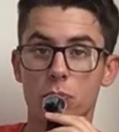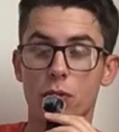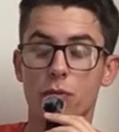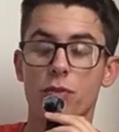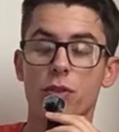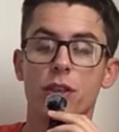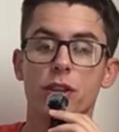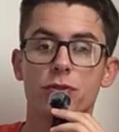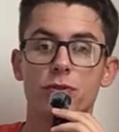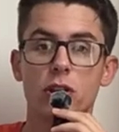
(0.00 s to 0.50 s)
But
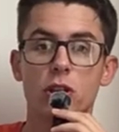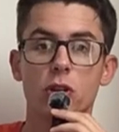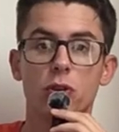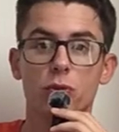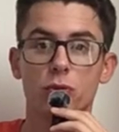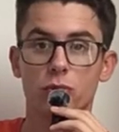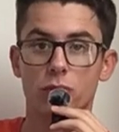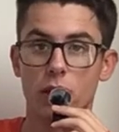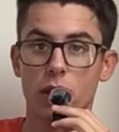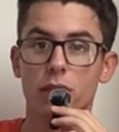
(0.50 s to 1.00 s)
for this
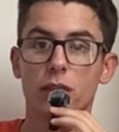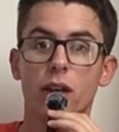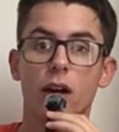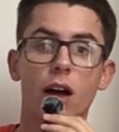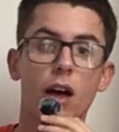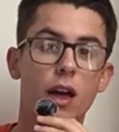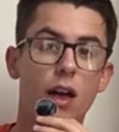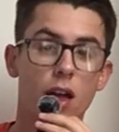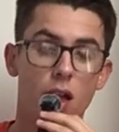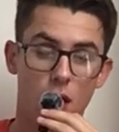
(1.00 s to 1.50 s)
video, in
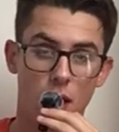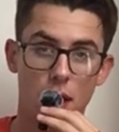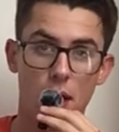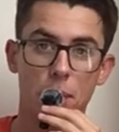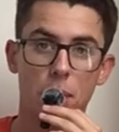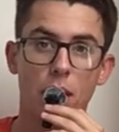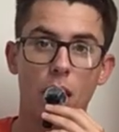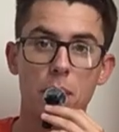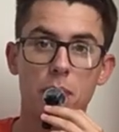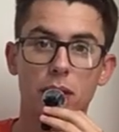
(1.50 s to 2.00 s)
the
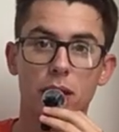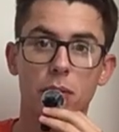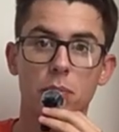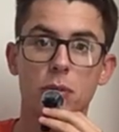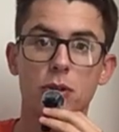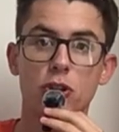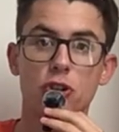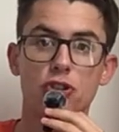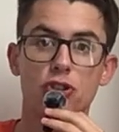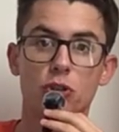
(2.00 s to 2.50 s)
upcoming
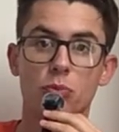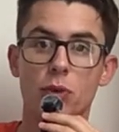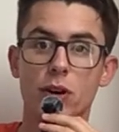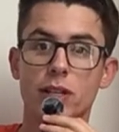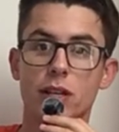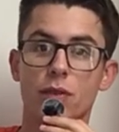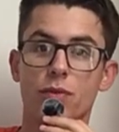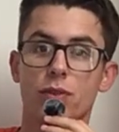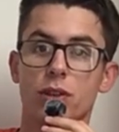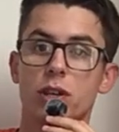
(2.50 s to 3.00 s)
positional
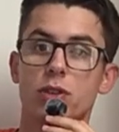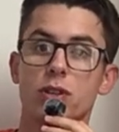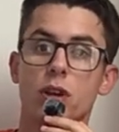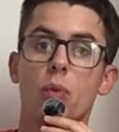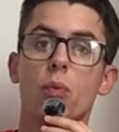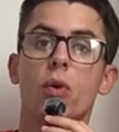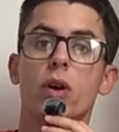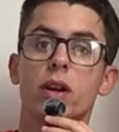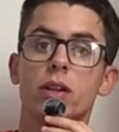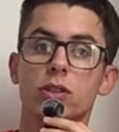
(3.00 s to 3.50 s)
breakdown videos, I
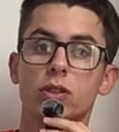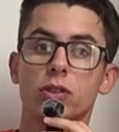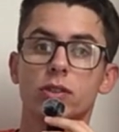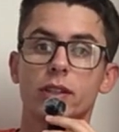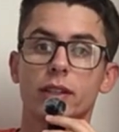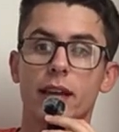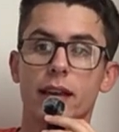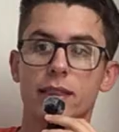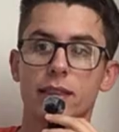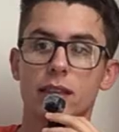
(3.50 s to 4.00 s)
wanted to
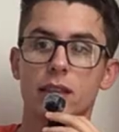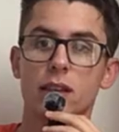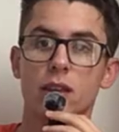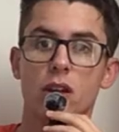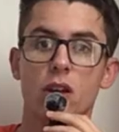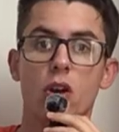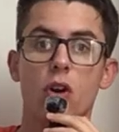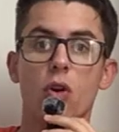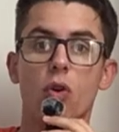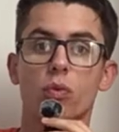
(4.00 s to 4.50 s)
look at the
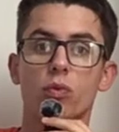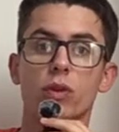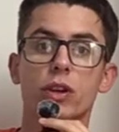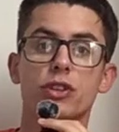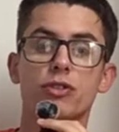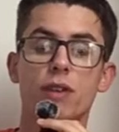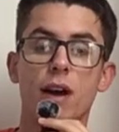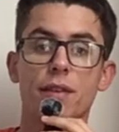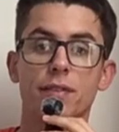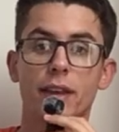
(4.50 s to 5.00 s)

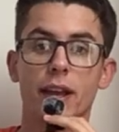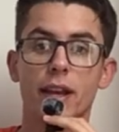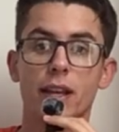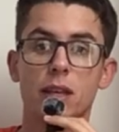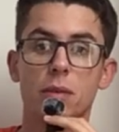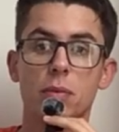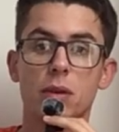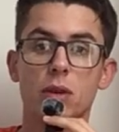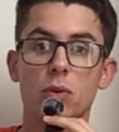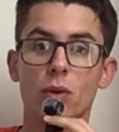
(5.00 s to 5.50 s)
redraft
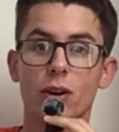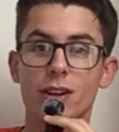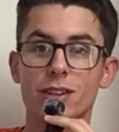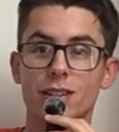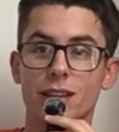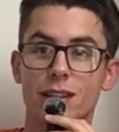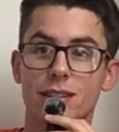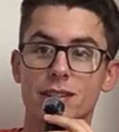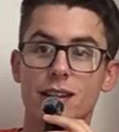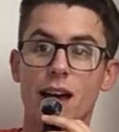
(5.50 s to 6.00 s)
ADP where it
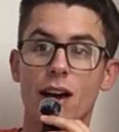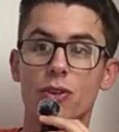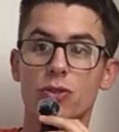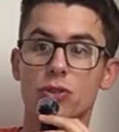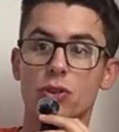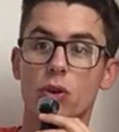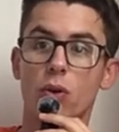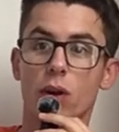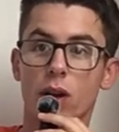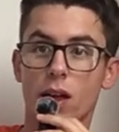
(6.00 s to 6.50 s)
stands now.
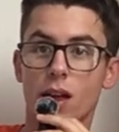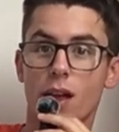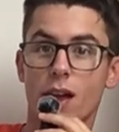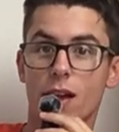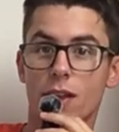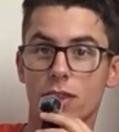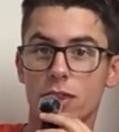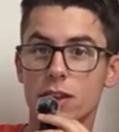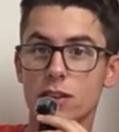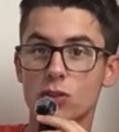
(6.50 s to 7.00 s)
So
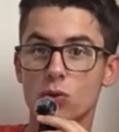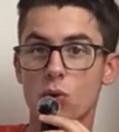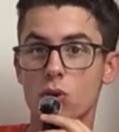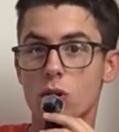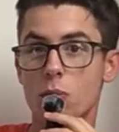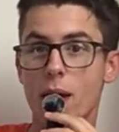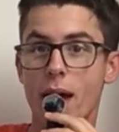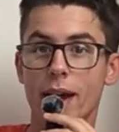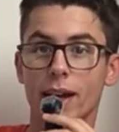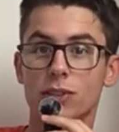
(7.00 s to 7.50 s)
this
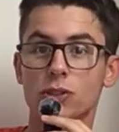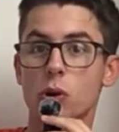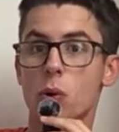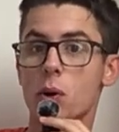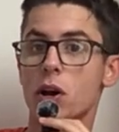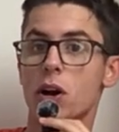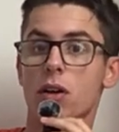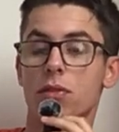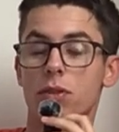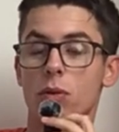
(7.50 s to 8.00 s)
quarterback is
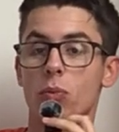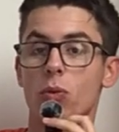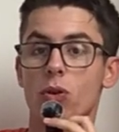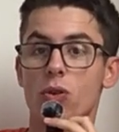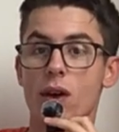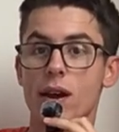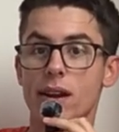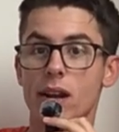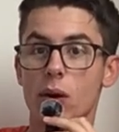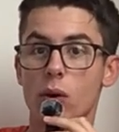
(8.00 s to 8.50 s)
going off the board
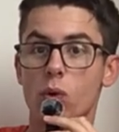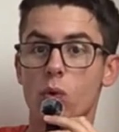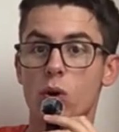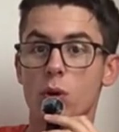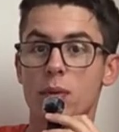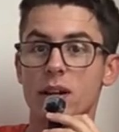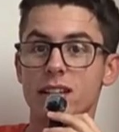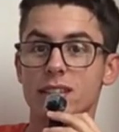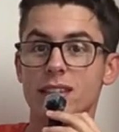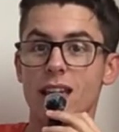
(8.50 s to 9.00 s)
right now at
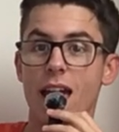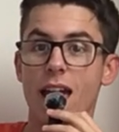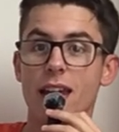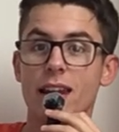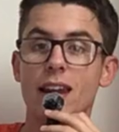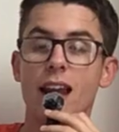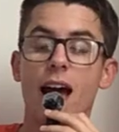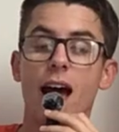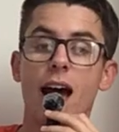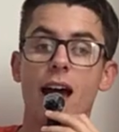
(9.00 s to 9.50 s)
quarterback
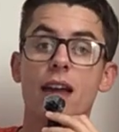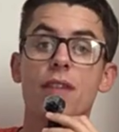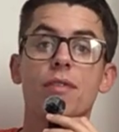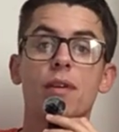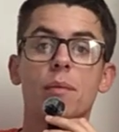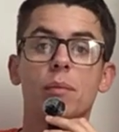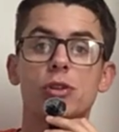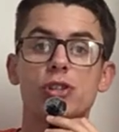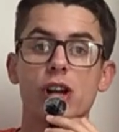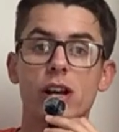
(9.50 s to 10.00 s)
10. I have
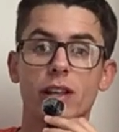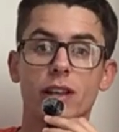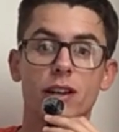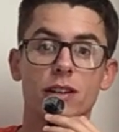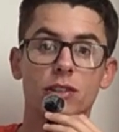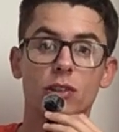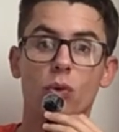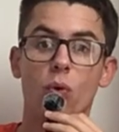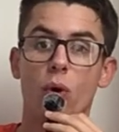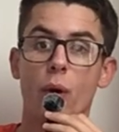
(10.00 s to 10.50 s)
him projected
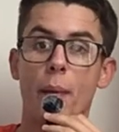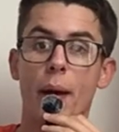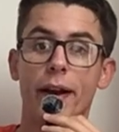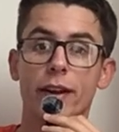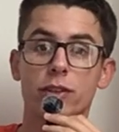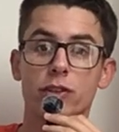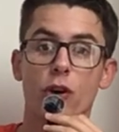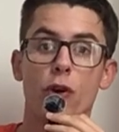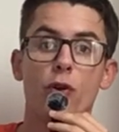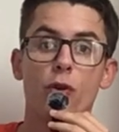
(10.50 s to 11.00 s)
as the
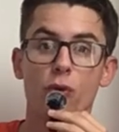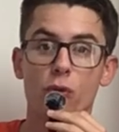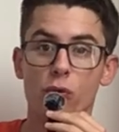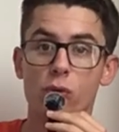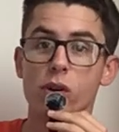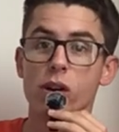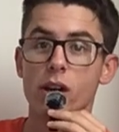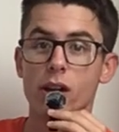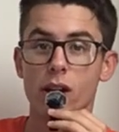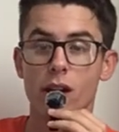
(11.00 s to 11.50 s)
quarterback 2.